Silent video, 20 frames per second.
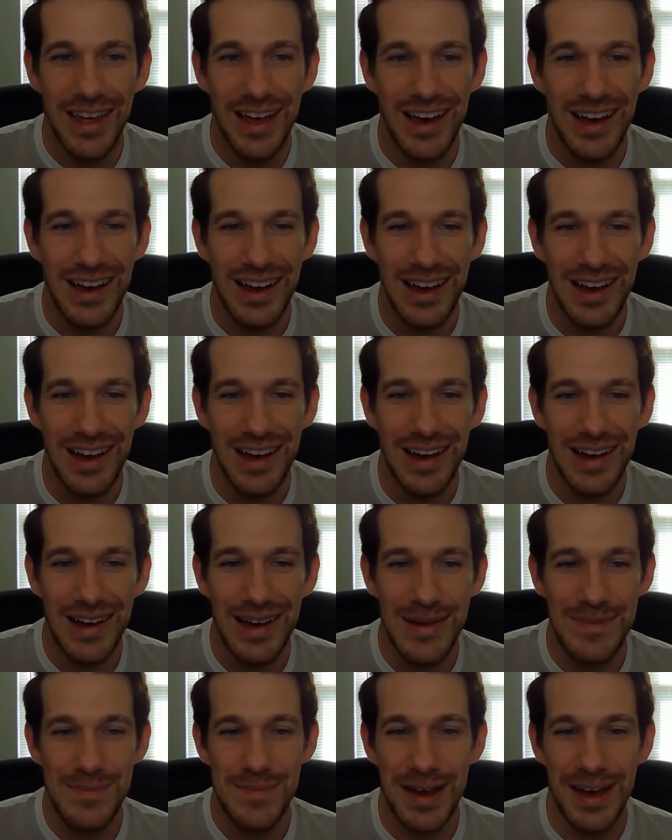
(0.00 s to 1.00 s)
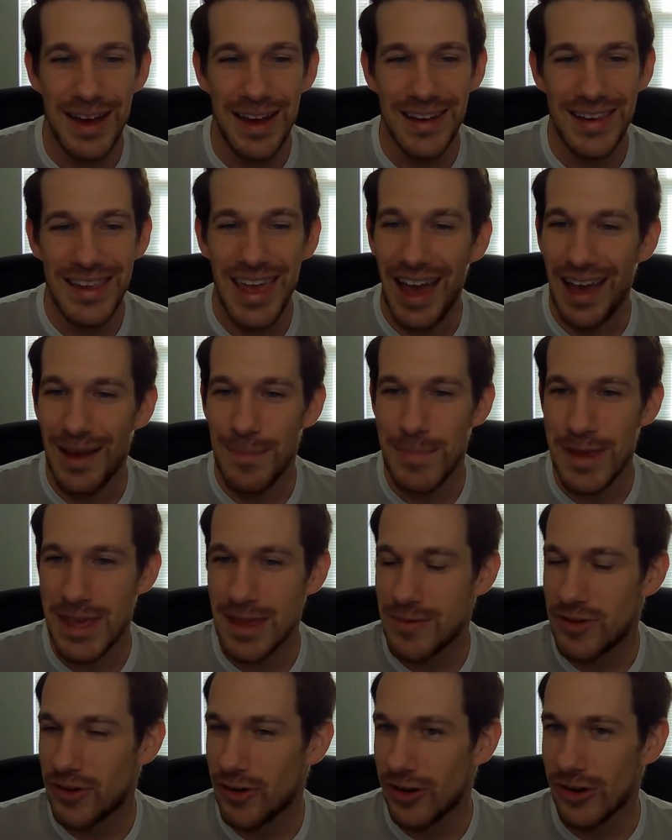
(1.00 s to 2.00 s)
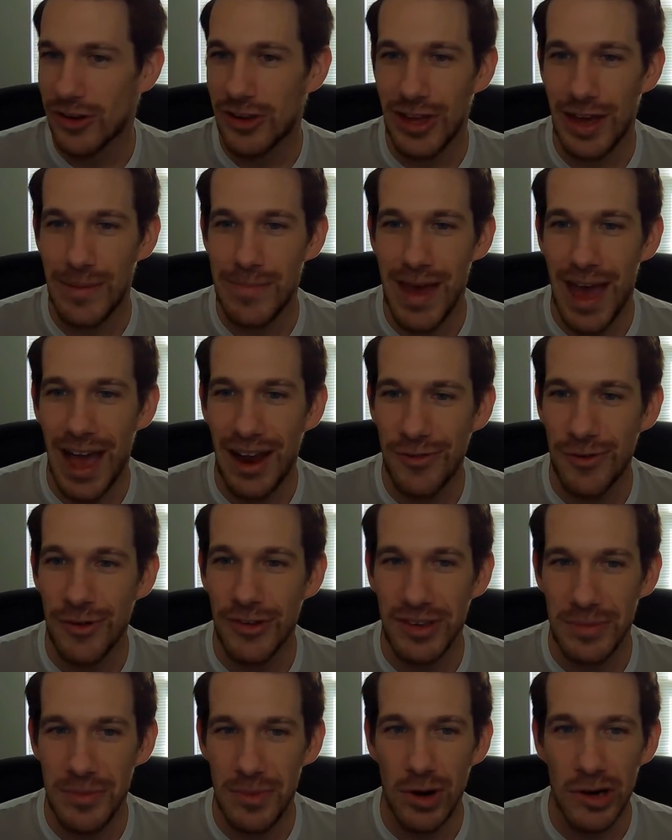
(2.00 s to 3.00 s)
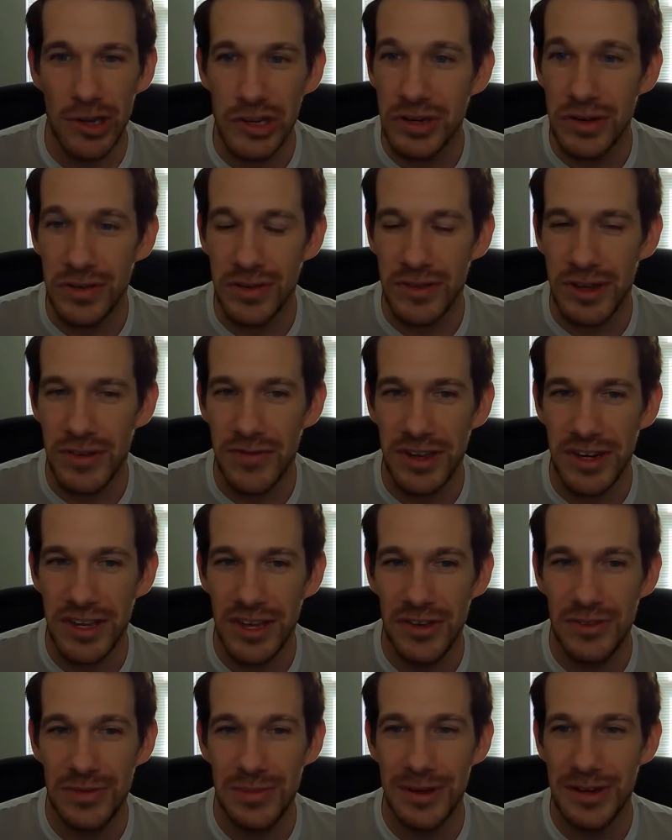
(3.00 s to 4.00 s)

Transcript: But yeah, be sure to come back for some more unit review videos.